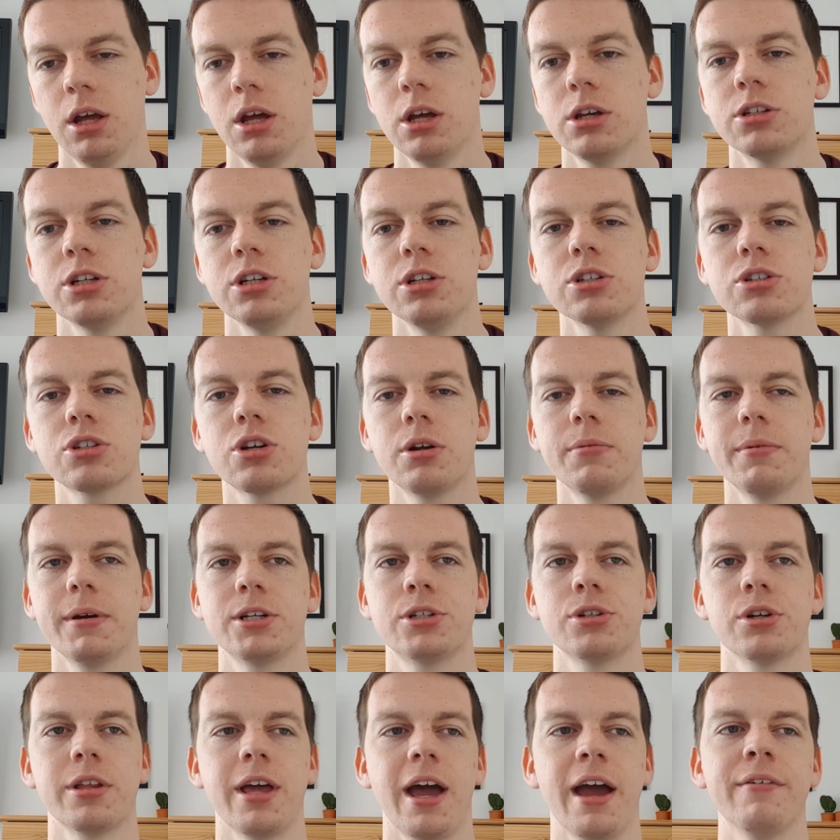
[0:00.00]
So you just got to make
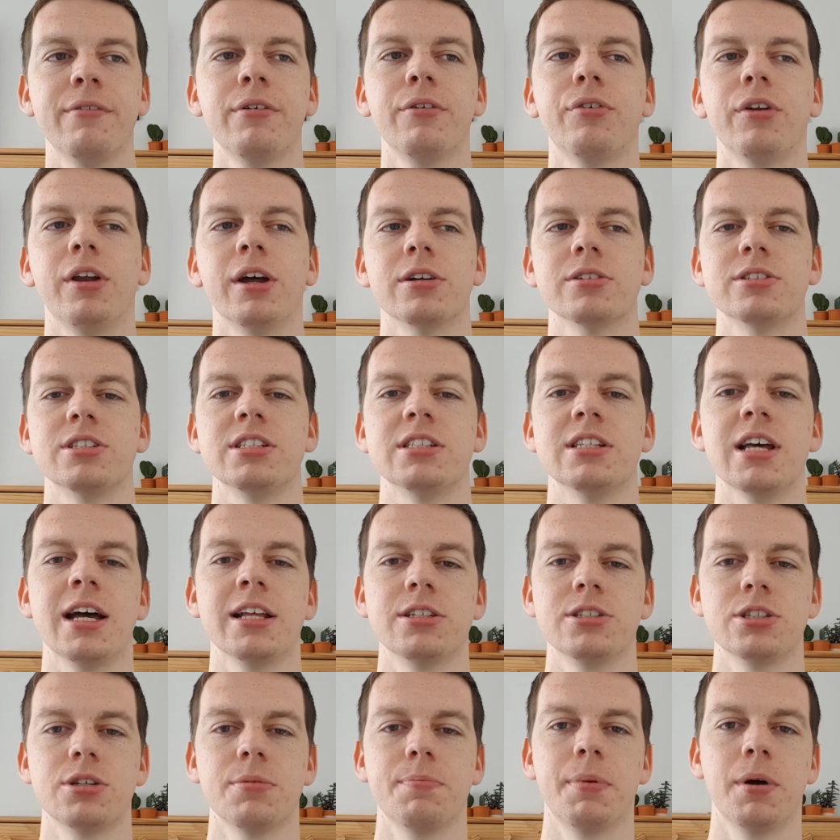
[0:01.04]
sure that everything else is there
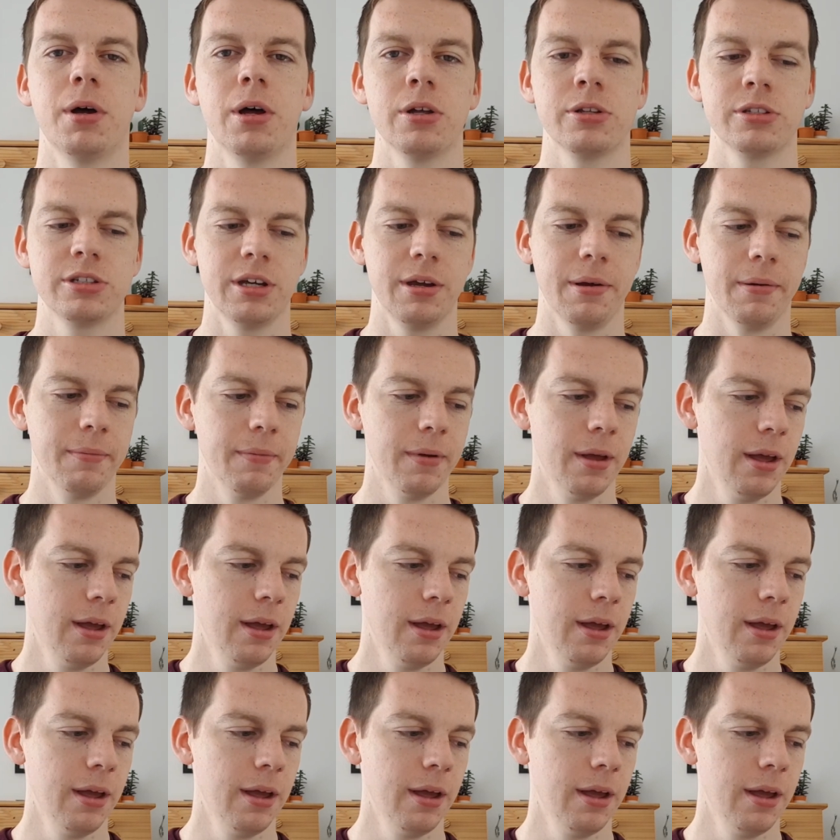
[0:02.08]
to support it.